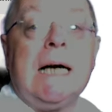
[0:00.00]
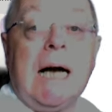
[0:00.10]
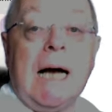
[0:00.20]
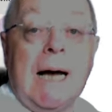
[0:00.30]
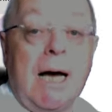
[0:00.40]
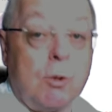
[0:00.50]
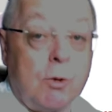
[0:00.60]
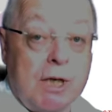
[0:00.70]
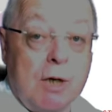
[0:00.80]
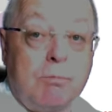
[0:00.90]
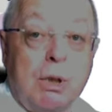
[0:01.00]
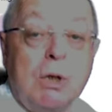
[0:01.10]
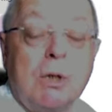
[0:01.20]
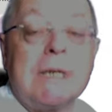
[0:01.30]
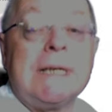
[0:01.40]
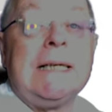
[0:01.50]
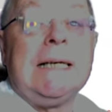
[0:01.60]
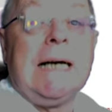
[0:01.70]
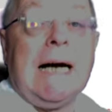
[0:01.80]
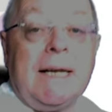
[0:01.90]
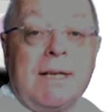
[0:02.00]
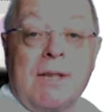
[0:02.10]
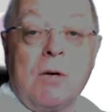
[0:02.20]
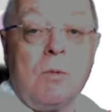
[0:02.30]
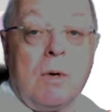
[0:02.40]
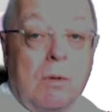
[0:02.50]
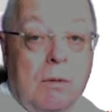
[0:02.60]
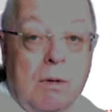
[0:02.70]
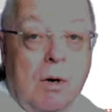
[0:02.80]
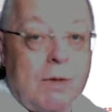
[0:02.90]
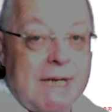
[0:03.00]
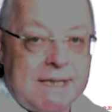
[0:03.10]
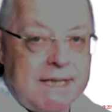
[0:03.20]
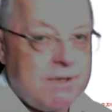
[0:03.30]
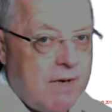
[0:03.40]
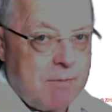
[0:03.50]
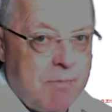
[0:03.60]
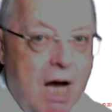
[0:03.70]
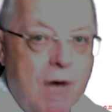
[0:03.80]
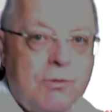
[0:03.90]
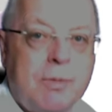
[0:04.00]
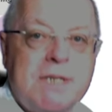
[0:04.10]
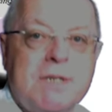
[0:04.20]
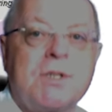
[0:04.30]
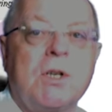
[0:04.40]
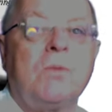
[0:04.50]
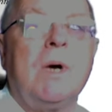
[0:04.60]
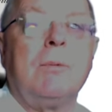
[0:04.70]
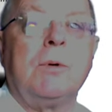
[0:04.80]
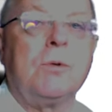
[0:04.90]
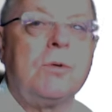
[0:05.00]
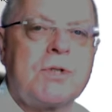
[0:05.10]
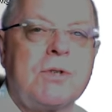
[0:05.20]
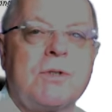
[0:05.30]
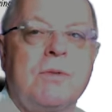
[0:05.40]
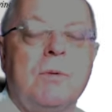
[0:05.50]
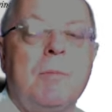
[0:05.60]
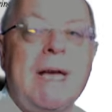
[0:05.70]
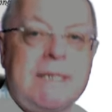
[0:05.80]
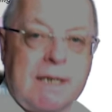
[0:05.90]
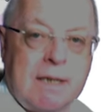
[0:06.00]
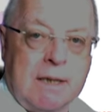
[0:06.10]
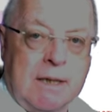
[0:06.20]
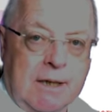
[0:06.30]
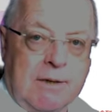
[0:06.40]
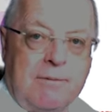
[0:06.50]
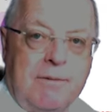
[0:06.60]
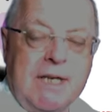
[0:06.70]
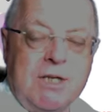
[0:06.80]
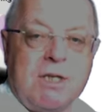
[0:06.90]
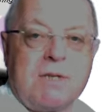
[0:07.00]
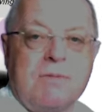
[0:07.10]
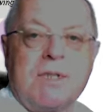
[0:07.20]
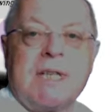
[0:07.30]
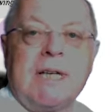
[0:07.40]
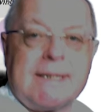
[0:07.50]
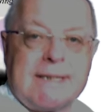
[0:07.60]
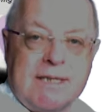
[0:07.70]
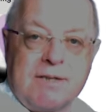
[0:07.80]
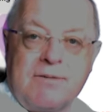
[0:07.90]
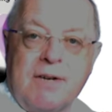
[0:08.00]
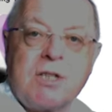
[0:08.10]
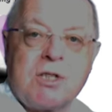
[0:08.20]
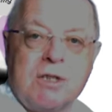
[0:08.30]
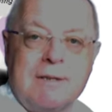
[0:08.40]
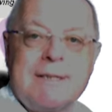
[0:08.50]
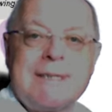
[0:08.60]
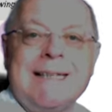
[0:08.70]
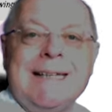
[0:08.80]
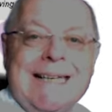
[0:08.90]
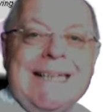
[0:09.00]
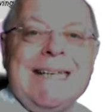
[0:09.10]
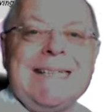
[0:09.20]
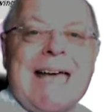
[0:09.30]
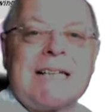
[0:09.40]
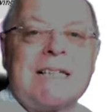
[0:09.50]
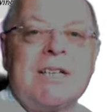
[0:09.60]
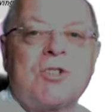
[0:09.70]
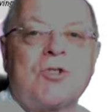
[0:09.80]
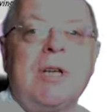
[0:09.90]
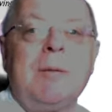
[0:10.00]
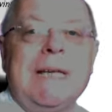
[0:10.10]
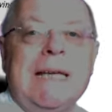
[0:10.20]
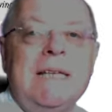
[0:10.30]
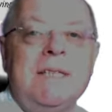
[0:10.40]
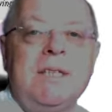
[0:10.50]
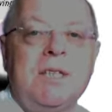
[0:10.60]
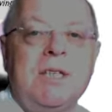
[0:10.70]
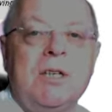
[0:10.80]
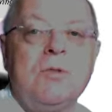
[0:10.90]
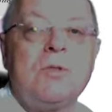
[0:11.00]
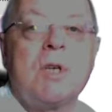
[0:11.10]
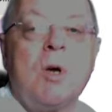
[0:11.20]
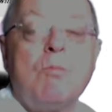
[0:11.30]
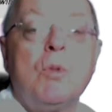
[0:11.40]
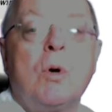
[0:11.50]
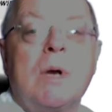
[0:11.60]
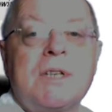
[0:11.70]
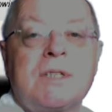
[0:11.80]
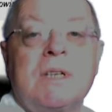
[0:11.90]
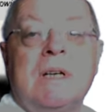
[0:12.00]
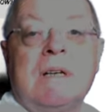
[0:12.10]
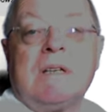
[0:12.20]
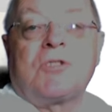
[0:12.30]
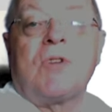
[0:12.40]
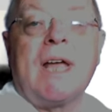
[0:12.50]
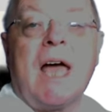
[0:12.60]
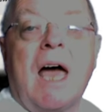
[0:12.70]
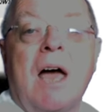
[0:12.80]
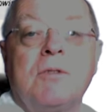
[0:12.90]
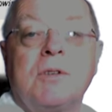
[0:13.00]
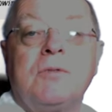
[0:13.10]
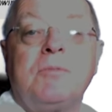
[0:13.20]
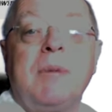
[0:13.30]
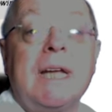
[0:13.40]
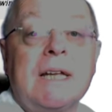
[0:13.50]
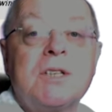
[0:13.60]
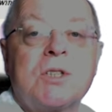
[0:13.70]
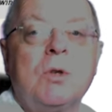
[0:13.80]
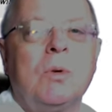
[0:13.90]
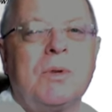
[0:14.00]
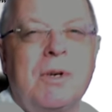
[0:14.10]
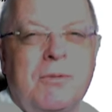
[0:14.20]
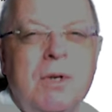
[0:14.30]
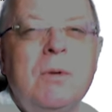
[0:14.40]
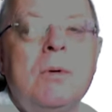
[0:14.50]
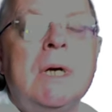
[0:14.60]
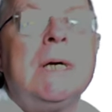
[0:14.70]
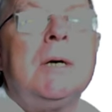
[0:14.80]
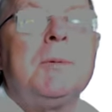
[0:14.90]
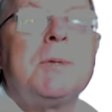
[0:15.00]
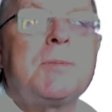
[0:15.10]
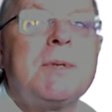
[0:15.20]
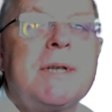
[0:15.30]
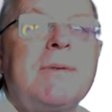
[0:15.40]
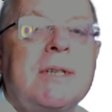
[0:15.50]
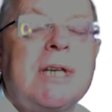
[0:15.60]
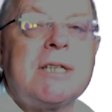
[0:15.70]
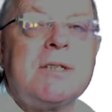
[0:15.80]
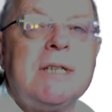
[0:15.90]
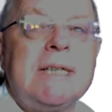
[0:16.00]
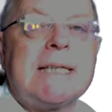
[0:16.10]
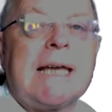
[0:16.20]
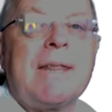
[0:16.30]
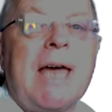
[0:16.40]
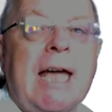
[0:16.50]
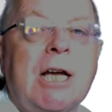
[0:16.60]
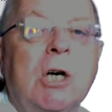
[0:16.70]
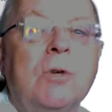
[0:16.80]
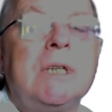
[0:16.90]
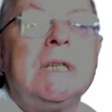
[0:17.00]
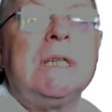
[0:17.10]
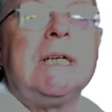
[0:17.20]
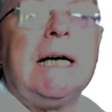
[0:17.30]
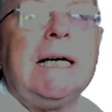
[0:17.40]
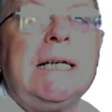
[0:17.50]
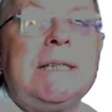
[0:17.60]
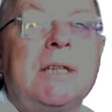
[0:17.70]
an audio book. And although Audacity is a very powerful piece of software with all sorts of amazing features and facilities and functions, it is actually extremely easy to use, more or less straight out of being installed. There are a few specific things you need to get the hang of, and